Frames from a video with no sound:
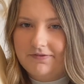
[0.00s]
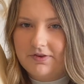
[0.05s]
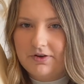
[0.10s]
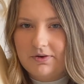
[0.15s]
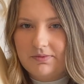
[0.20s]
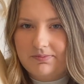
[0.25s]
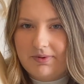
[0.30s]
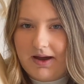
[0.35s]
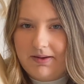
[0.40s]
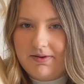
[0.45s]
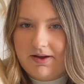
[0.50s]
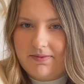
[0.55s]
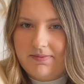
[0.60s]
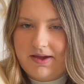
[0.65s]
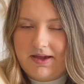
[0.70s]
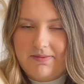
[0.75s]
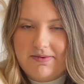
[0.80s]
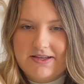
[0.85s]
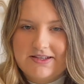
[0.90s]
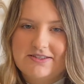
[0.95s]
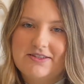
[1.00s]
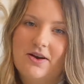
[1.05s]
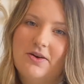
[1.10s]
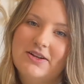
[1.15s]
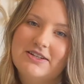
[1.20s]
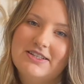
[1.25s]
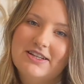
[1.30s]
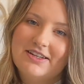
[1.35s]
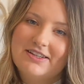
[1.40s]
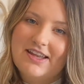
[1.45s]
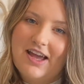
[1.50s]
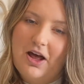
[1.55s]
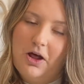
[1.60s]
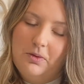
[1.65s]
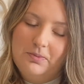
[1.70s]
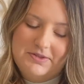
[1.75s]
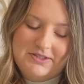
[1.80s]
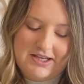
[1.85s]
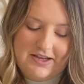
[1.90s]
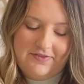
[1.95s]
through Bye Bye Baby, so it did
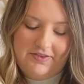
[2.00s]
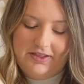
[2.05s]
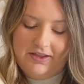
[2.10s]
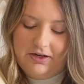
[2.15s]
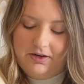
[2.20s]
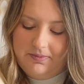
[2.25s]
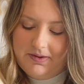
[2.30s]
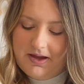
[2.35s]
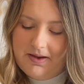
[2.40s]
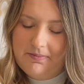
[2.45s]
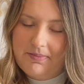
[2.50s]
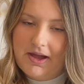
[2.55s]
help save a little bit,